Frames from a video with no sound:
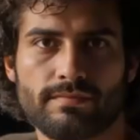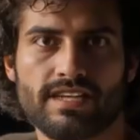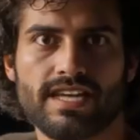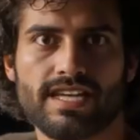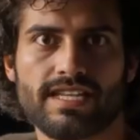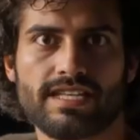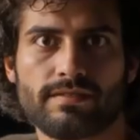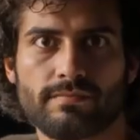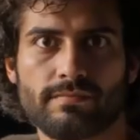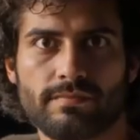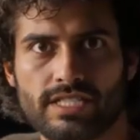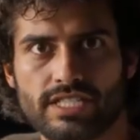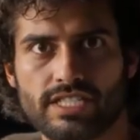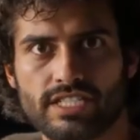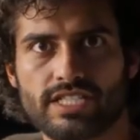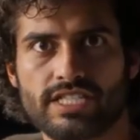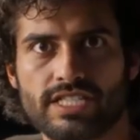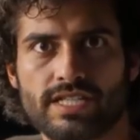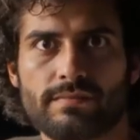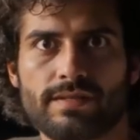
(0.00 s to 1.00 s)
I am
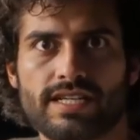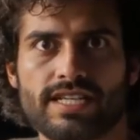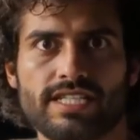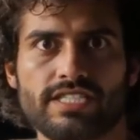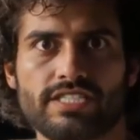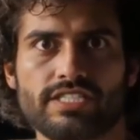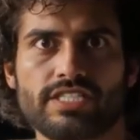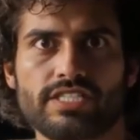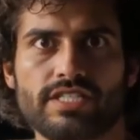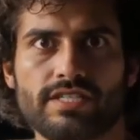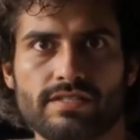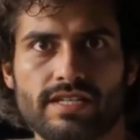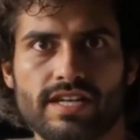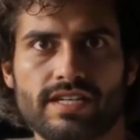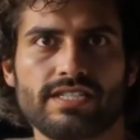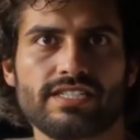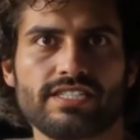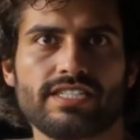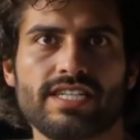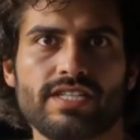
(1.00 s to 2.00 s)
Ctesibius of
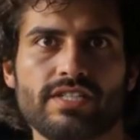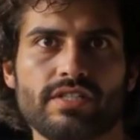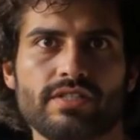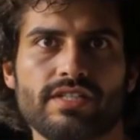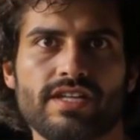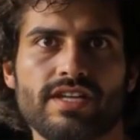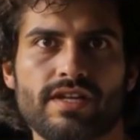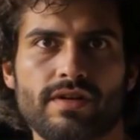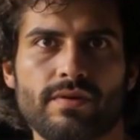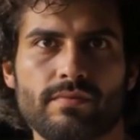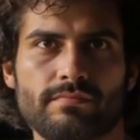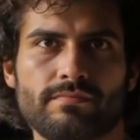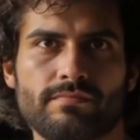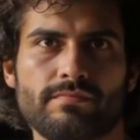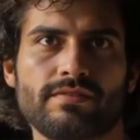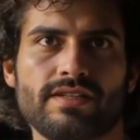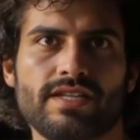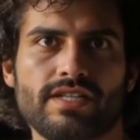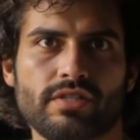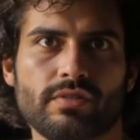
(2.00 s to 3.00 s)
Alexandria,
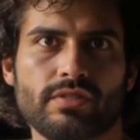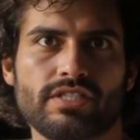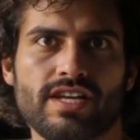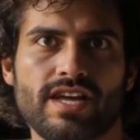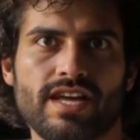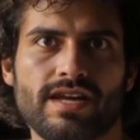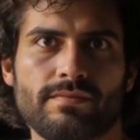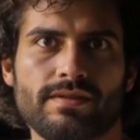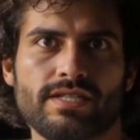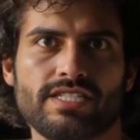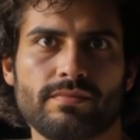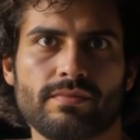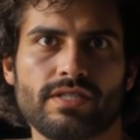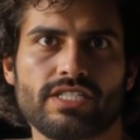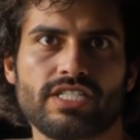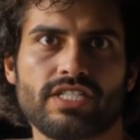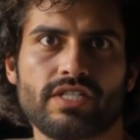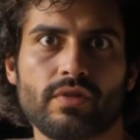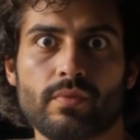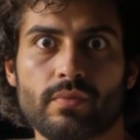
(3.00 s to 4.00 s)
and though time has
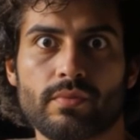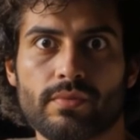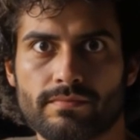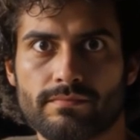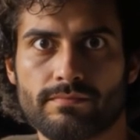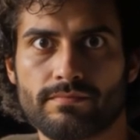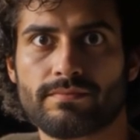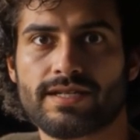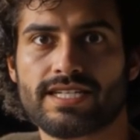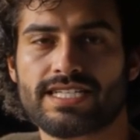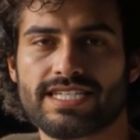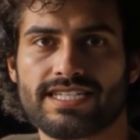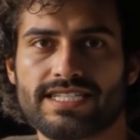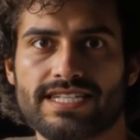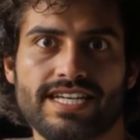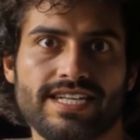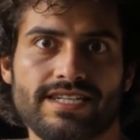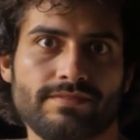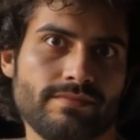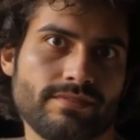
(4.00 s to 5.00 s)
obscured many
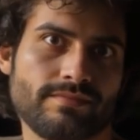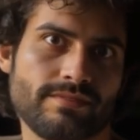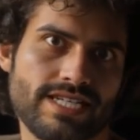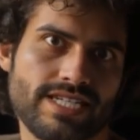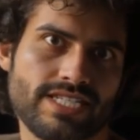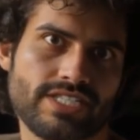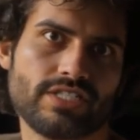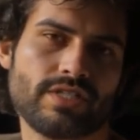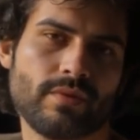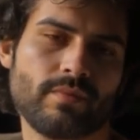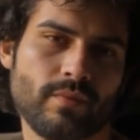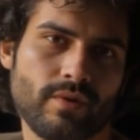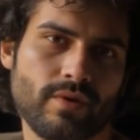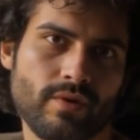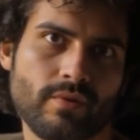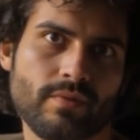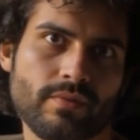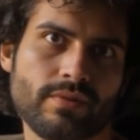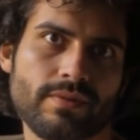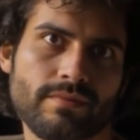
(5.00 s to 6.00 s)
names of the ancient
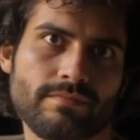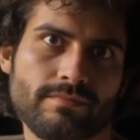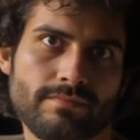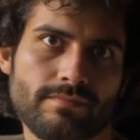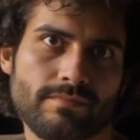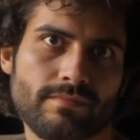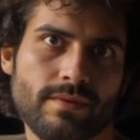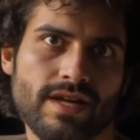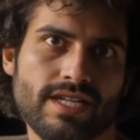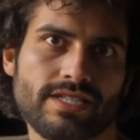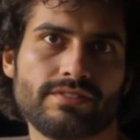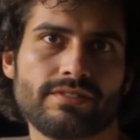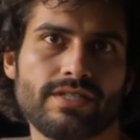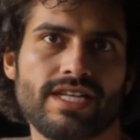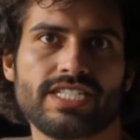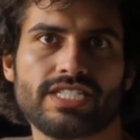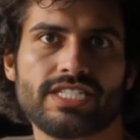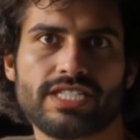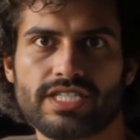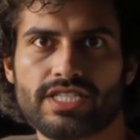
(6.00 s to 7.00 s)
world, my
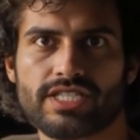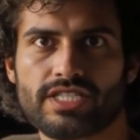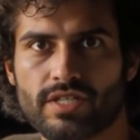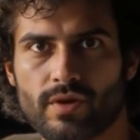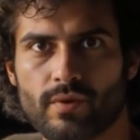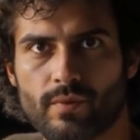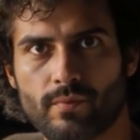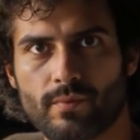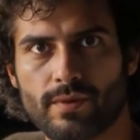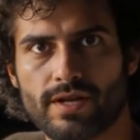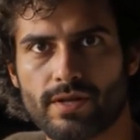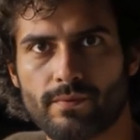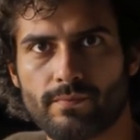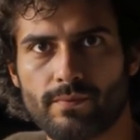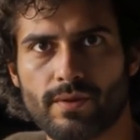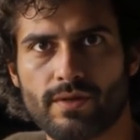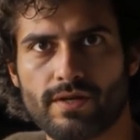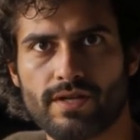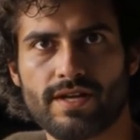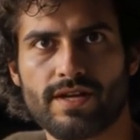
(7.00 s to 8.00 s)
devices still
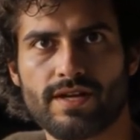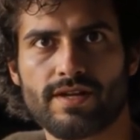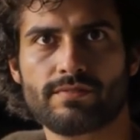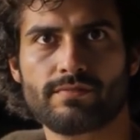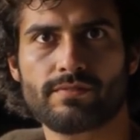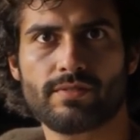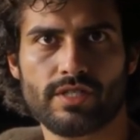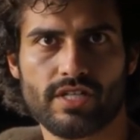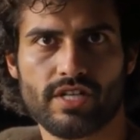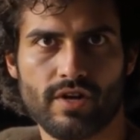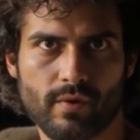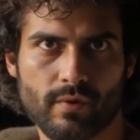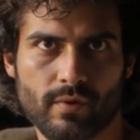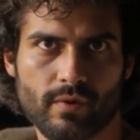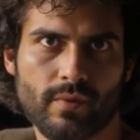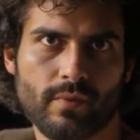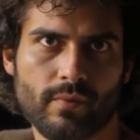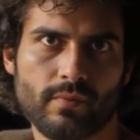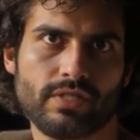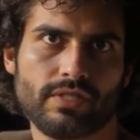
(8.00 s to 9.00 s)
whisper through the
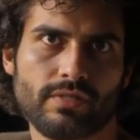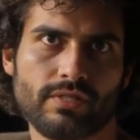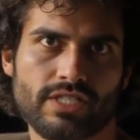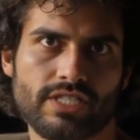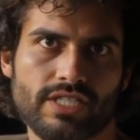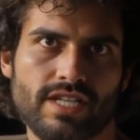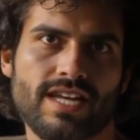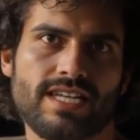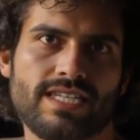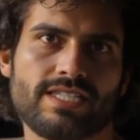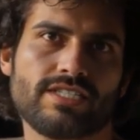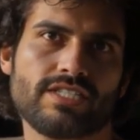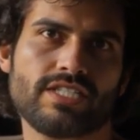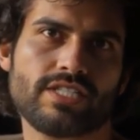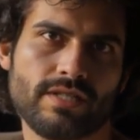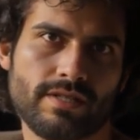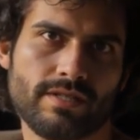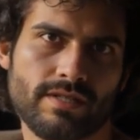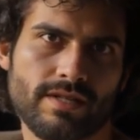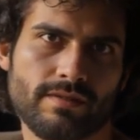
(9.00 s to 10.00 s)
corridors of
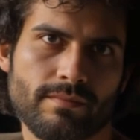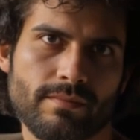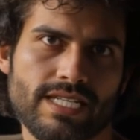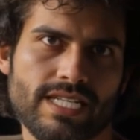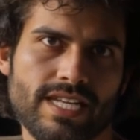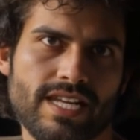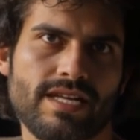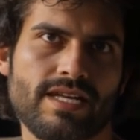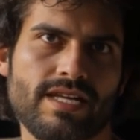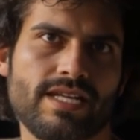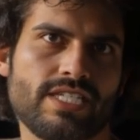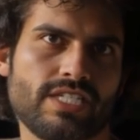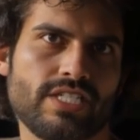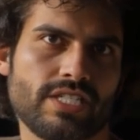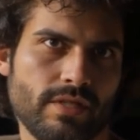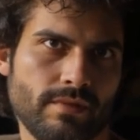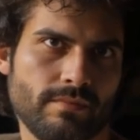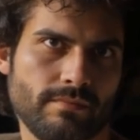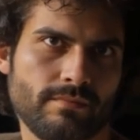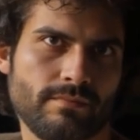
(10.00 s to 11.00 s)
science and mechanics.